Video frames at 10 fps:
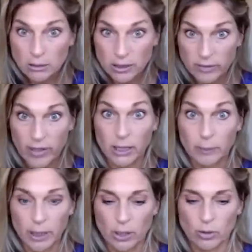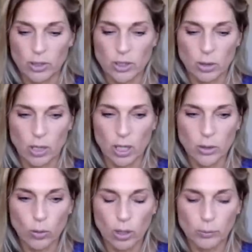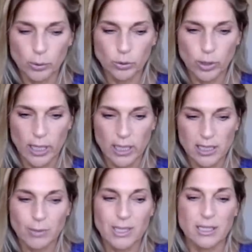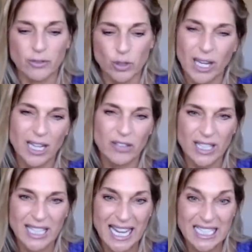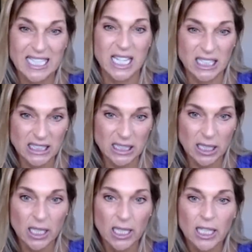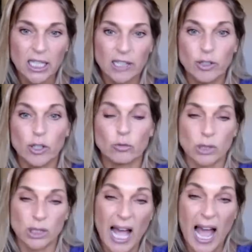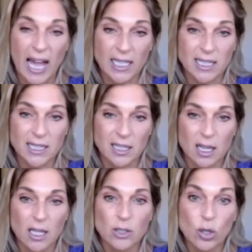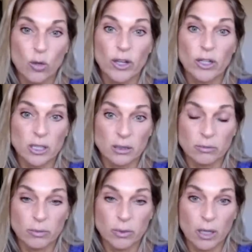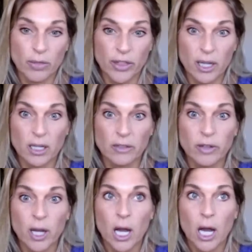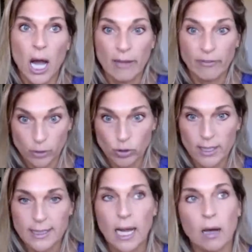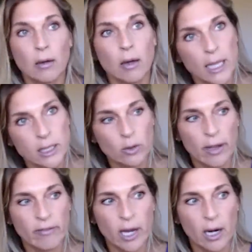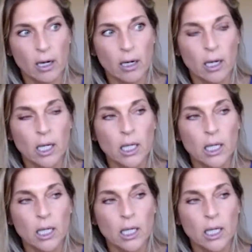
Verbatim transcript: developing you and so the underwater pool training some of the stuff you can't even get done if you don't relax so mm. there's a, a thing of i feel stressed out i don't have air